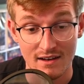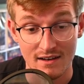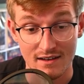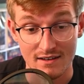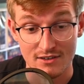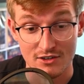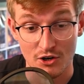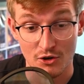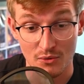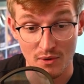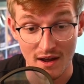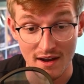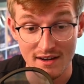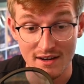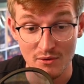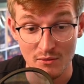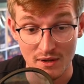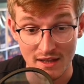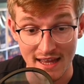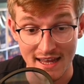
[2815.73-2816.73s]

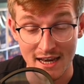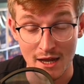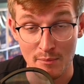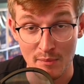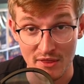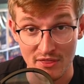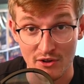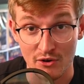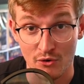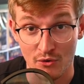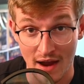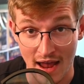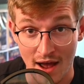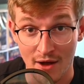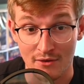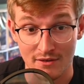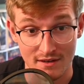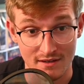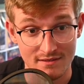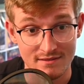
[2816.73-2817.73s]
Tyrande will end up in the
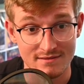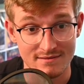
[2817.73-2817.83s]
ground.